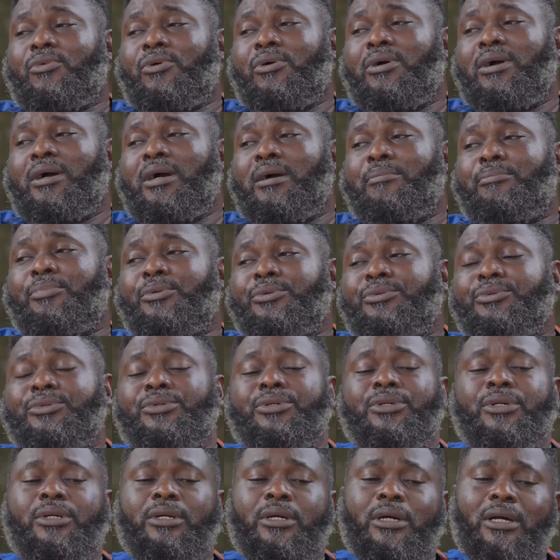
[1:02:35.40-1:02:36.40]
what
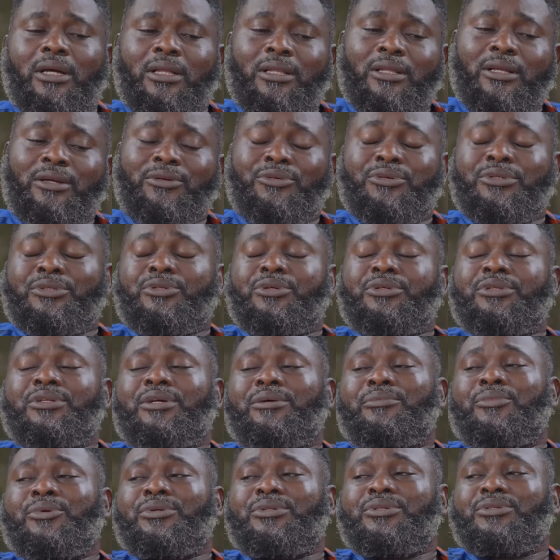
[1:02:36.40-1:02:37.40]
happened and I'll return
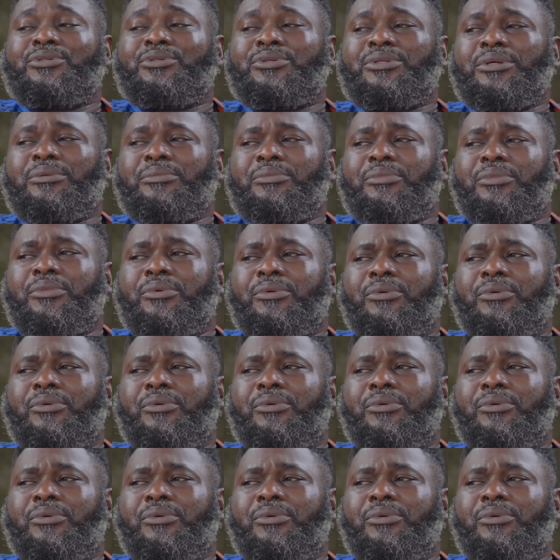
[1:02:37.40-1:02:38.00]
their money to them.